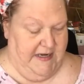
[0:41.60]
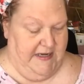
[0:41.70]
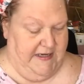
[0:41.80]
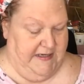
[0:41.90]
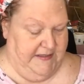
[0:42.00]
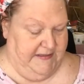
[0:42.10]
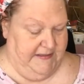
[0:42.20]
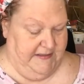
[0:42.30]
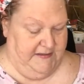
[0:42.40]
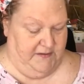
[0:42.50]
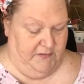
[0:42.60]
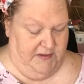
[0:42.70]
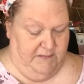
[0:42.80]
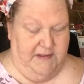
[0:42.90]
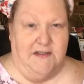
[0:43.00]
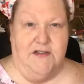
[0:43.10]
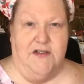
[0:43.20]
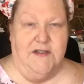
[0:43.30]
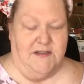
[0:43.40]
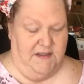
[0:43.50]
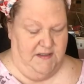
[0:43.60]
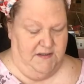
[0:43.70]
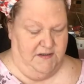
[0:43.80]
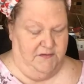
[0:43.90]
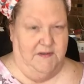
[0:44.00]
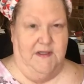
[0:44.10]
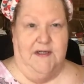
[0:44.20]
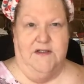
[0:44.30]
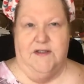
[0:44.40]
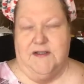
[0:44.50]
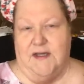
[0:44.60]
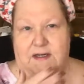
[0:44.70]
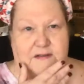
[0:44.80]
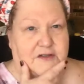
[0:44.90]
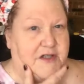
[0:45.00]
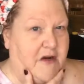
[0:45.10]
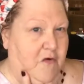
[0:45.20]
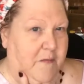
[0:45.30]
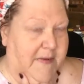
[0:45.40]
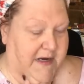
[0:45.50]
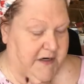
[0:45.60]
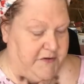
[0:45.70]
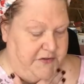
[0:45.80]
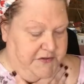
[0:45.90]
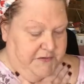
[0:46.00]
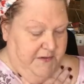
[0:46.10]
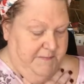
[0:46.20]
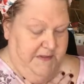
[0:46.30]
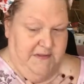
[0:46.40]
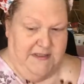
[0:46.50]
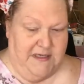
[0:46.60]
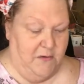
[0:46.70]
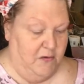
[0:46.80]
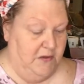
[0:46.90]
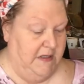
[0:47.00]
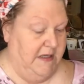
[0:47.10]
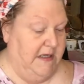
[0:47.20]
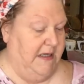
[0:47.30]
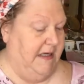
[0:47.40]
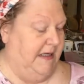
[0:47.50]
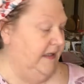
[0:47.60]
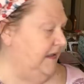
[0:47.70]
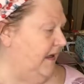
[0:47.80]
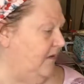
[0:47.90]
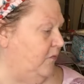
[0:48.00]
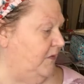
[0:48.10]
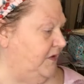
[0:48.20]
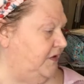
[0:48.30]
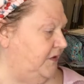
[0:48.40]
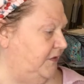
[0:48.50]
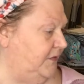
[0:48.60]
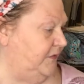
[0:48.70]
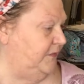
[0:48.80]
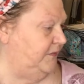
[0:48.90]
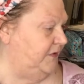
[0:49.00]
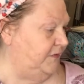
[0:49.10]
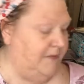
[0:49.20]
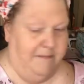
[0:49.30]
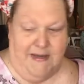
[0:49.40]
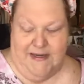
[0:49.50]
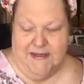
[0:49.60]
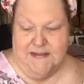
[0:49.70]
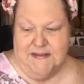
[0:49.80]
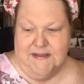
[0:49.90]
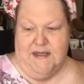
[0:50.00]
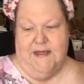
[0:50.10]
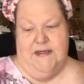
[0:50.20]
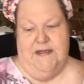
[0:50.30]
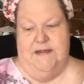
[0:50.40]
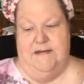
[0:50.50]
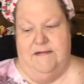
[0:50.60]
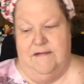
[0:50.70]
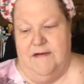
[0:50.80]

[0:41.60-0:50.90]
And uh, so anyway, let's just get into it. I just got out of the shower, my hair's still up in a towel, and I want to do a mask and